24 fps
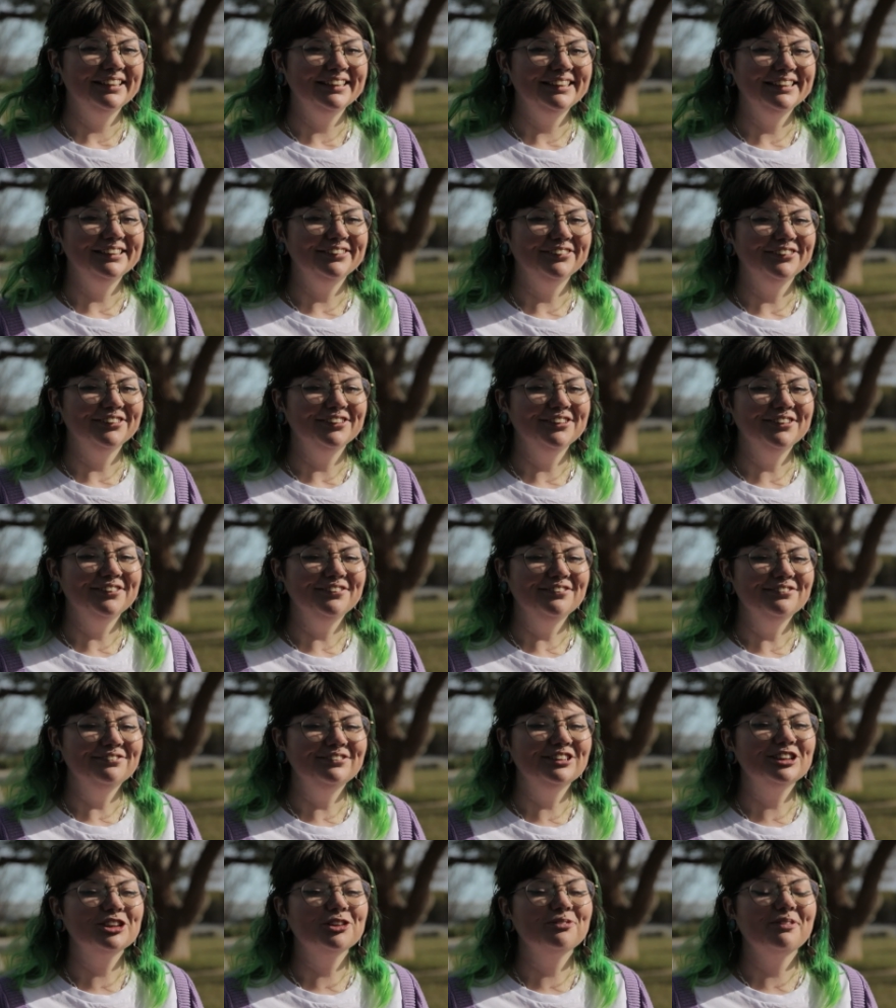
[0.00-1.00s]

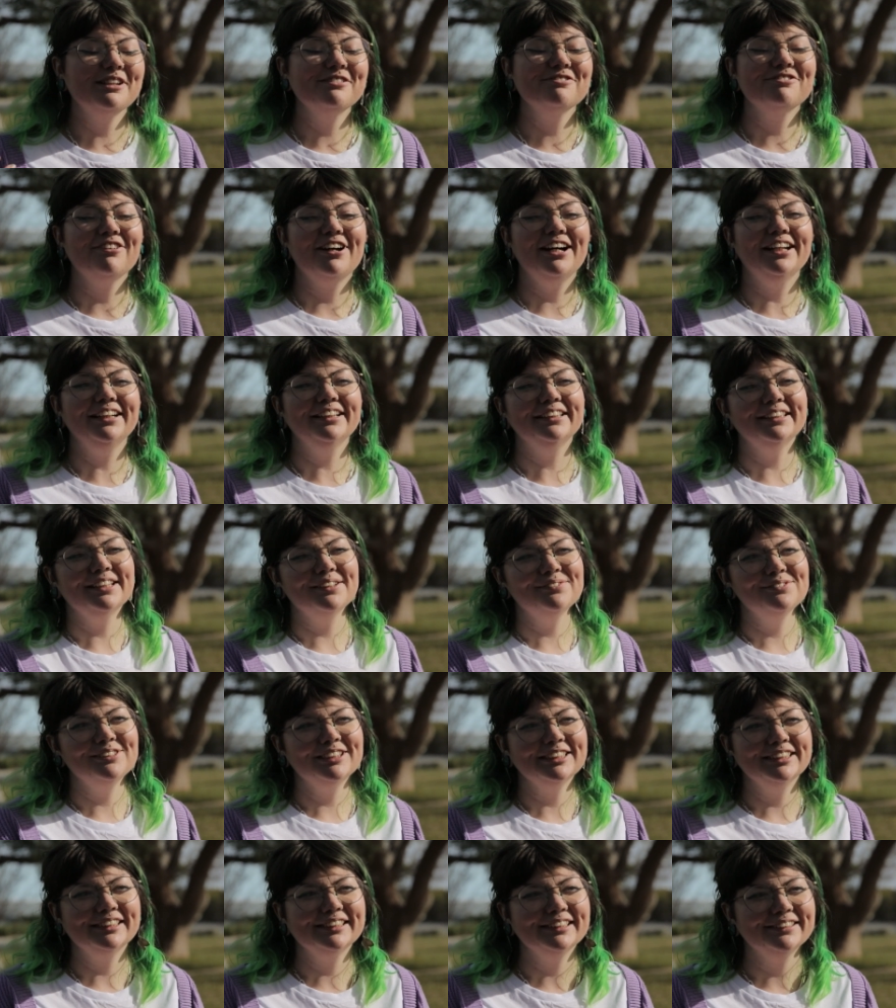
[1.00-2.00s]
we should be inviting them
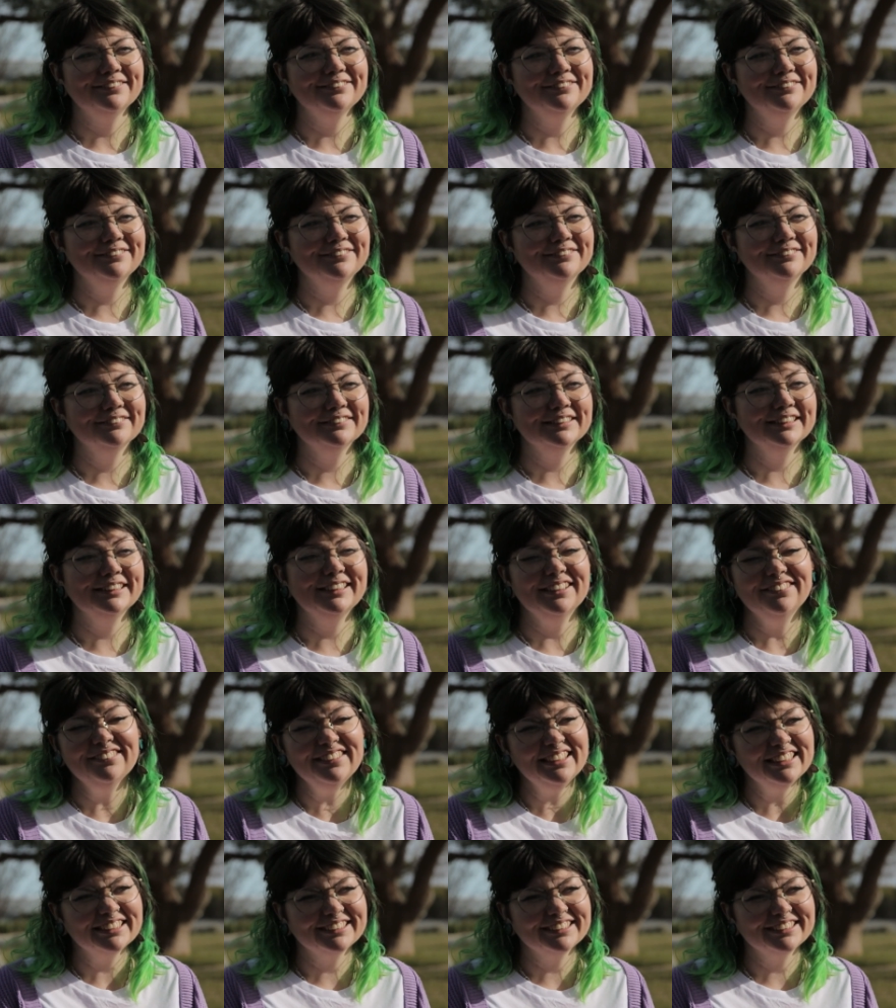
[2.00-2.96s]
to tell their